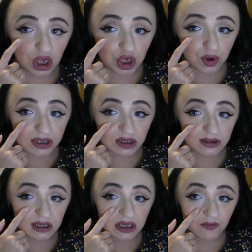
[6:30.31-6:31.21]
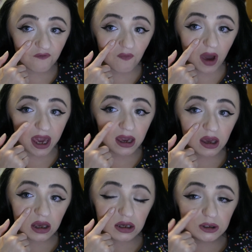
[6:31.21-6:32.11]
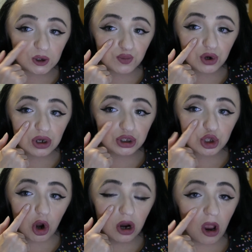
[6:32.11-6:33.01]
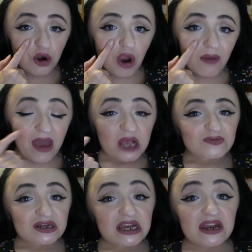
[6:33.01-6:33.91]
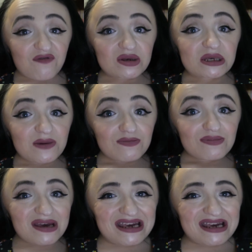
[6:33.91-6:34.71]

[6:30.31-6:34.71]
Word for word: you can still see some of my super dark under eye bags because I never sleep.